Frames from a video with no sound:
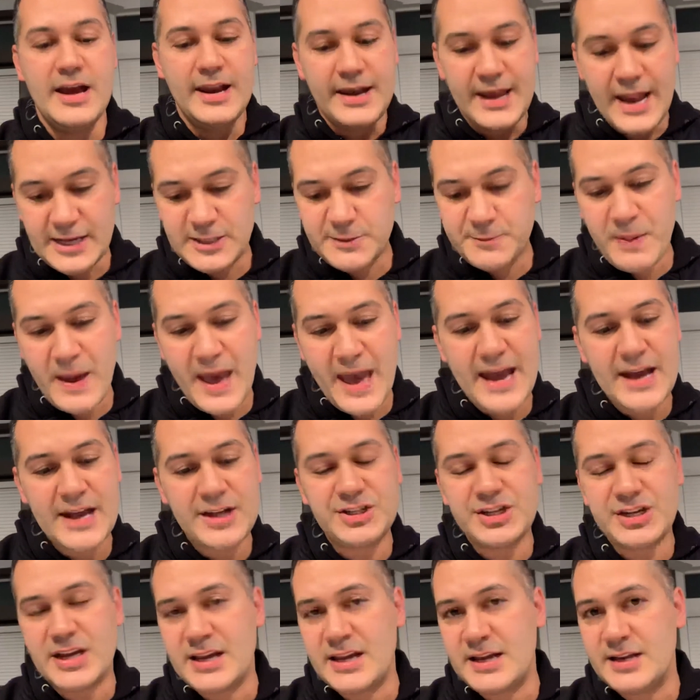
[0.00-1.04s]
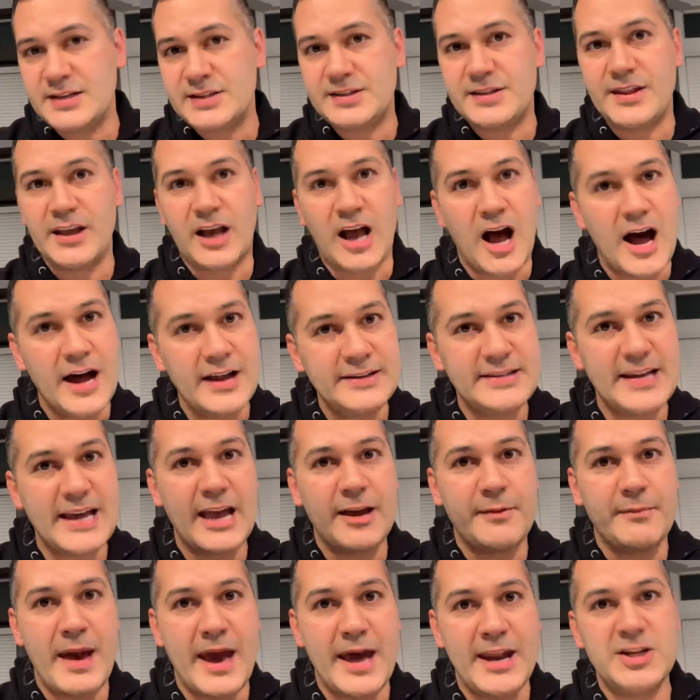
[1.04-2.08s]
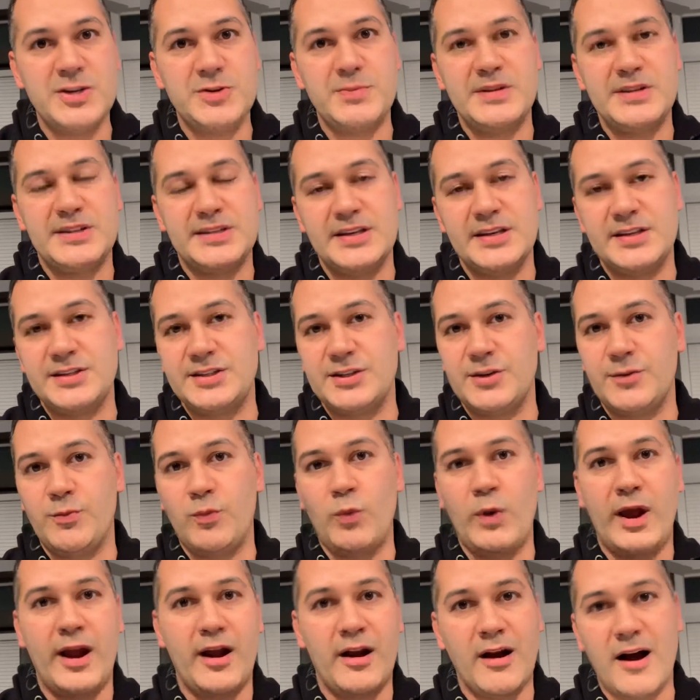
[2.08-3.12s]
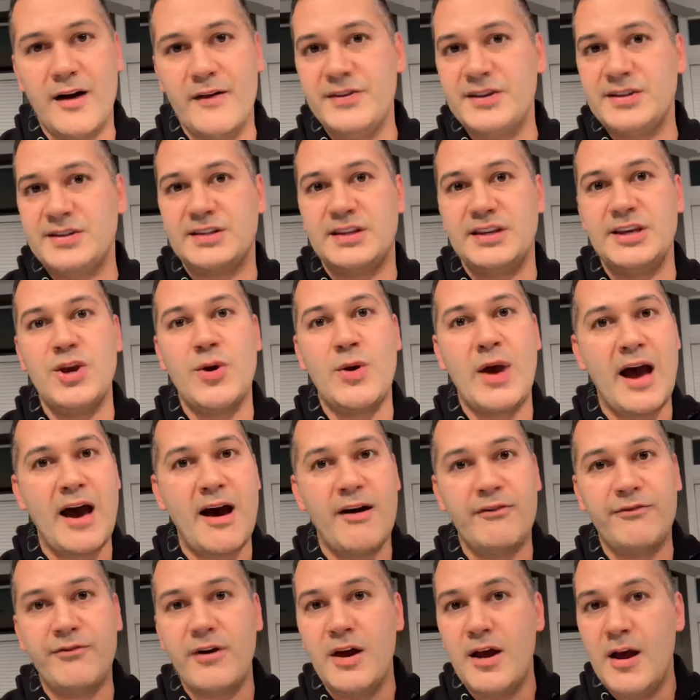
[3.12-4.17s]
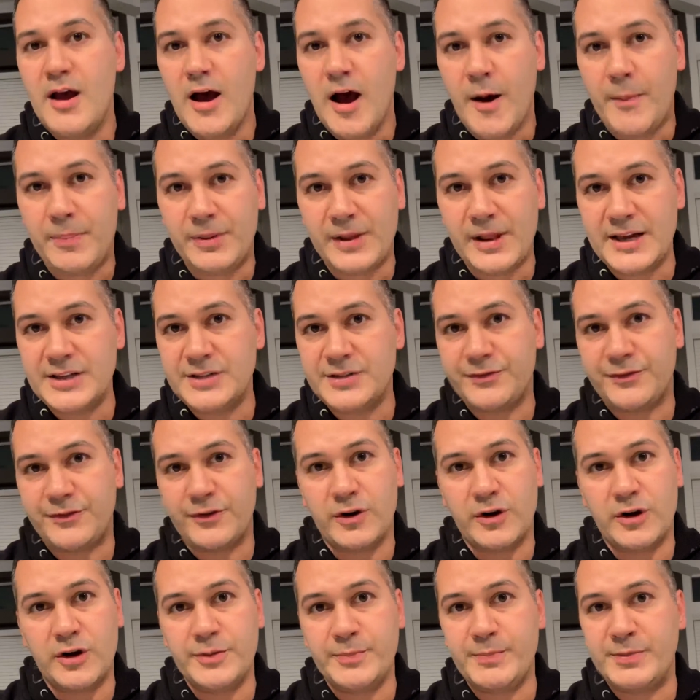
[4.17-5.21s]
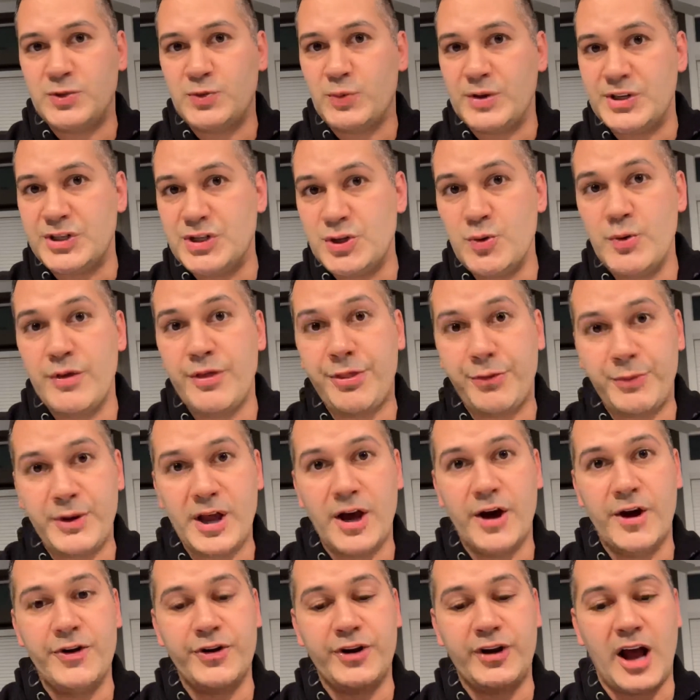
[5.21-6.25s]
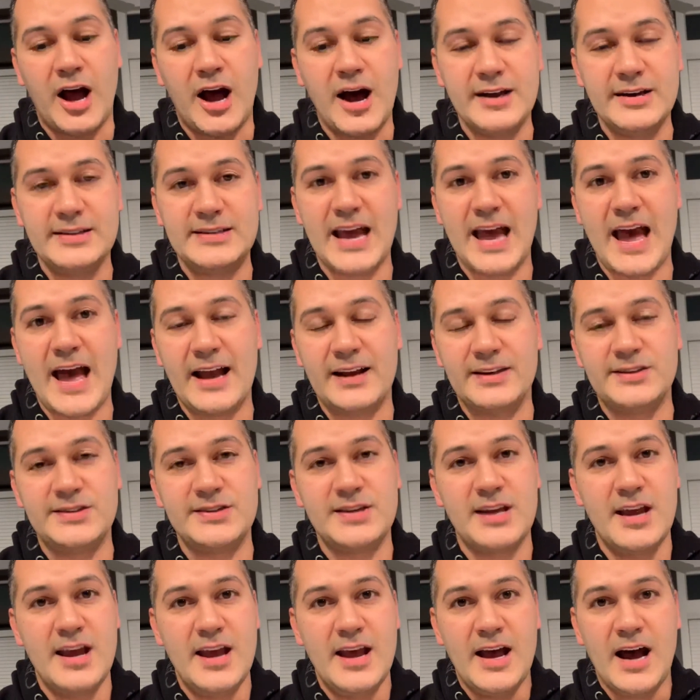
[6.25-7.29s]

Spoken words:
Next page is the contact management system, where obviously you have a place for between 200 and 300 contacts.